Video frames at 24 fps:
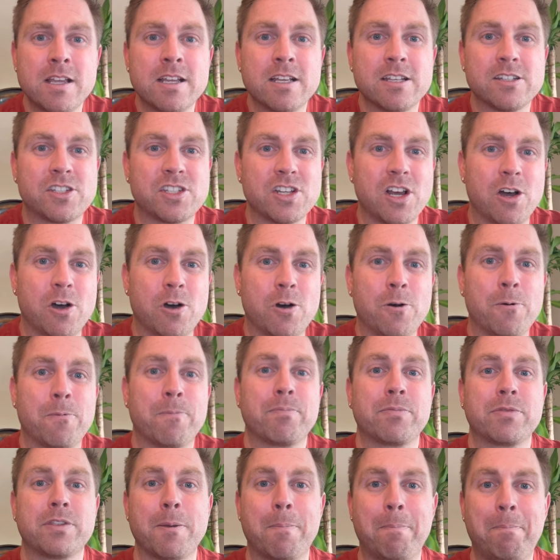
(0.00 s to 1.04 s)

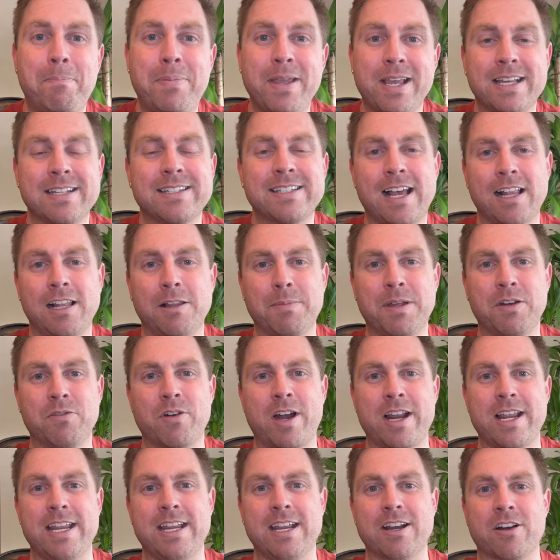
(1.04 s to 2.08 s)
So the biggest element
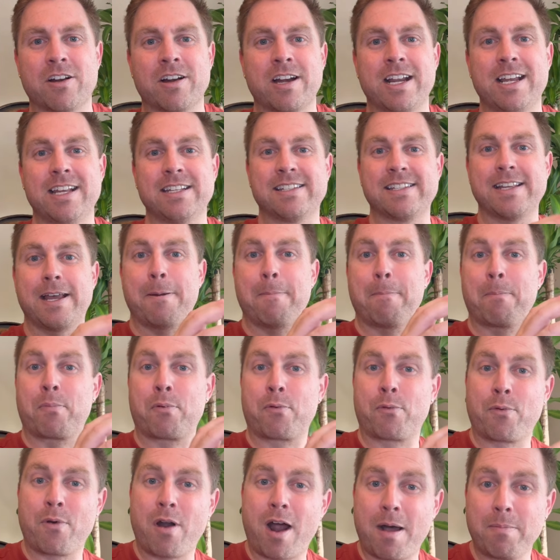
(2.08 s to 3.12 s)
right here is that
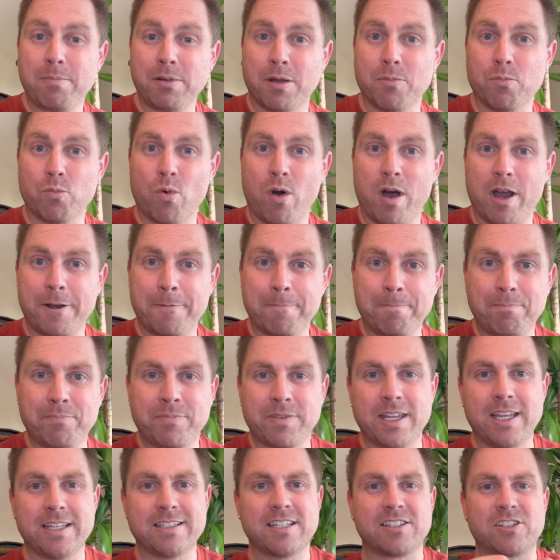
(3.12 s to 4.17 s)
problem one
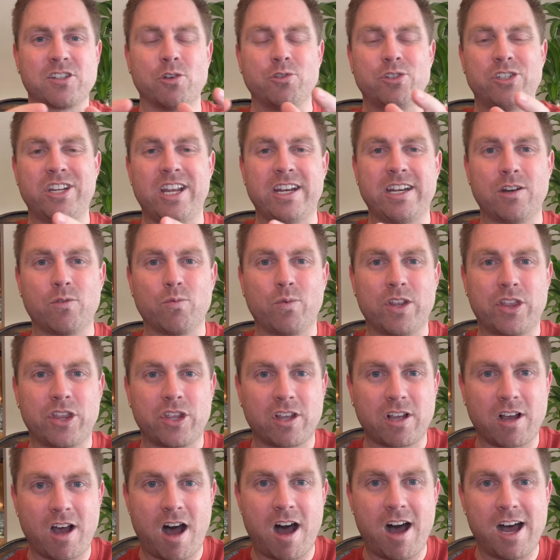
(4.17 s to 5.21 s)
is associated with
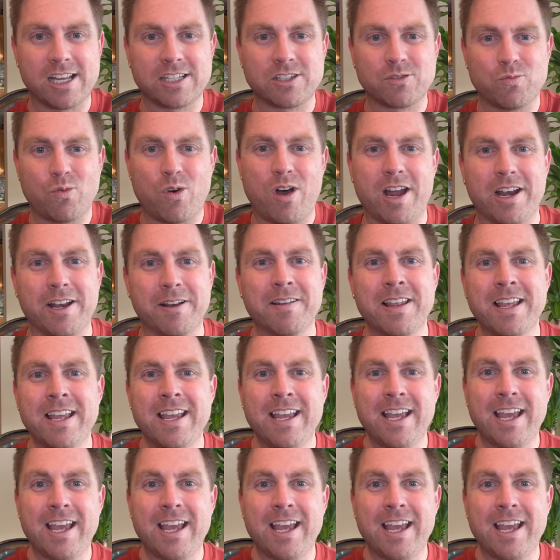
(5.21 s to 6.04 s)
cause one.